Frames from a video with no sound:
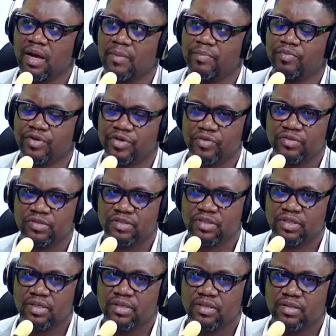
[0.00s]
produce
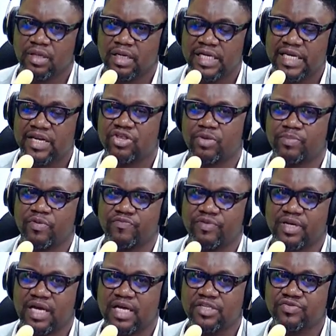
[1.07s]
the leadership of the
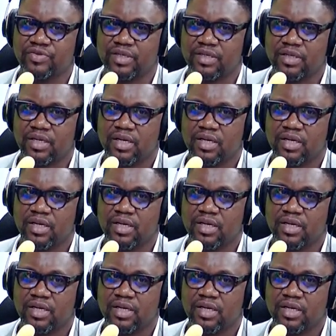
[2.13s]
country.